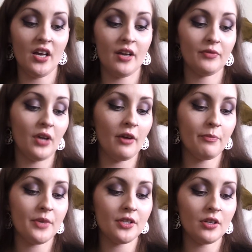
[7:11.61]
I've
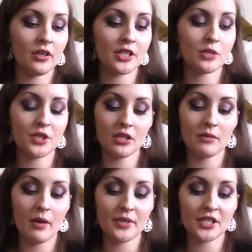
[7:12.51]
been like switching them
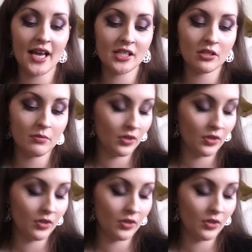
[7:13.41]
up in tandem.